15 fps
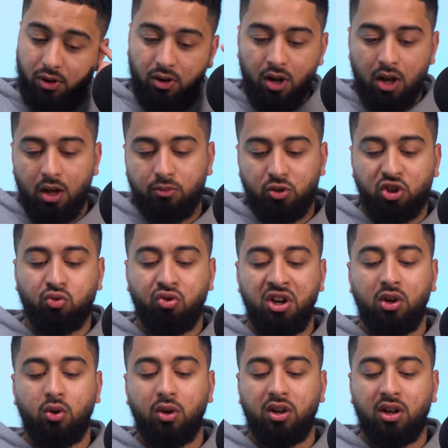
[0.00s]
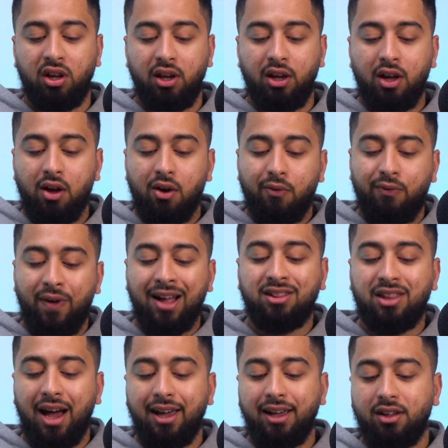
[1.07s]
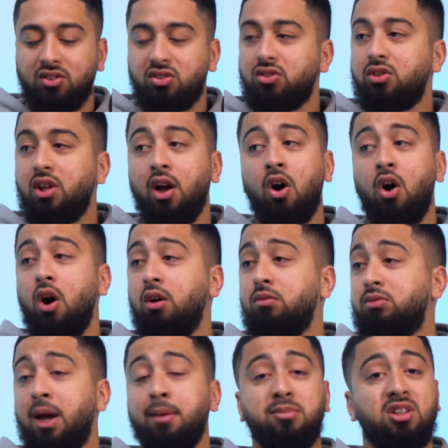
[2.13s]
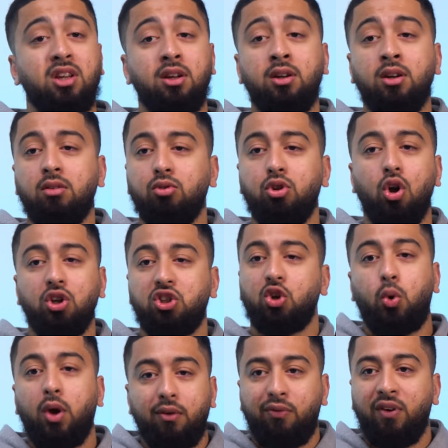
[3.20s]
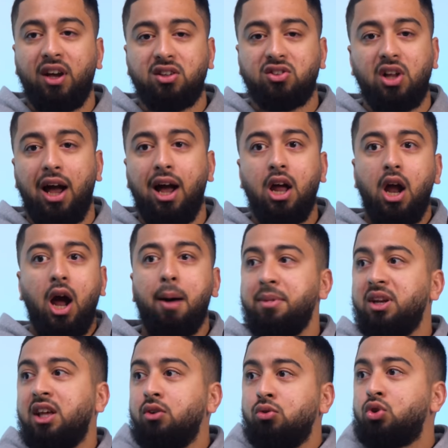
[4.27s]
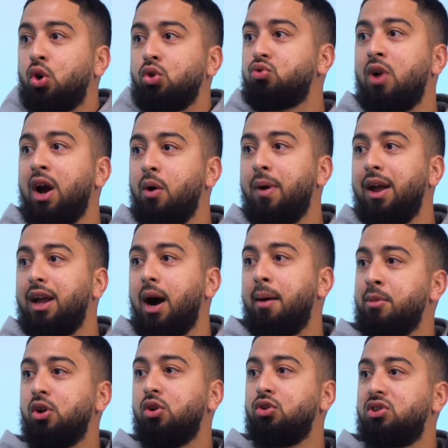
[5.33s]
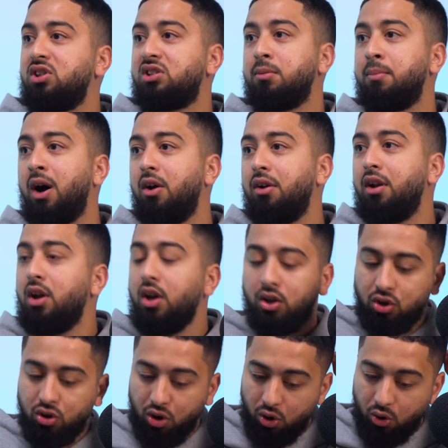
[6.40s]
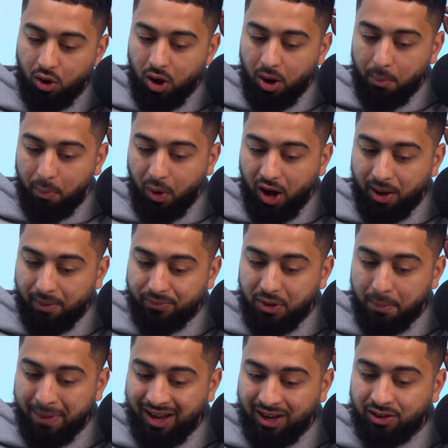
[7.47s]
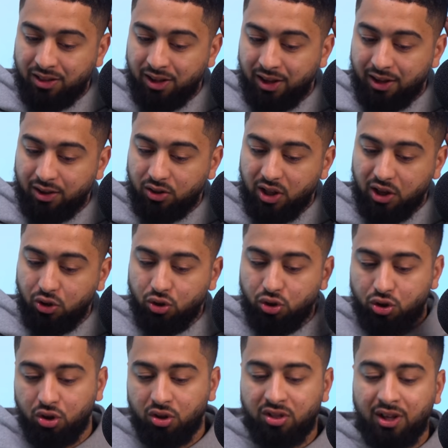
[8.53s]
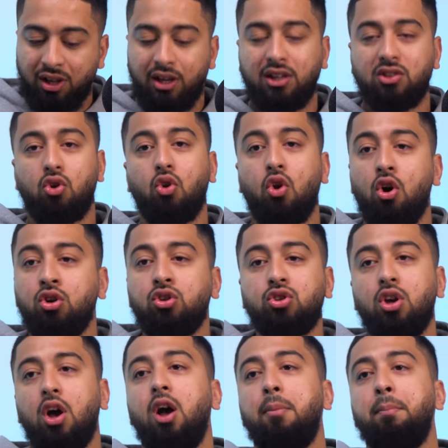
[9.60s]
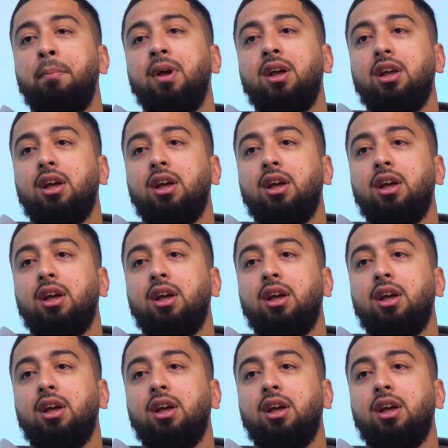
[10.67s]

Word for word: No, just really quickly, fad diets they are tempting. You know, it's a quick fix. Like I'm gonna get the results right away. I'm gonna lose this amount. You know, but the main thing that you should think is long term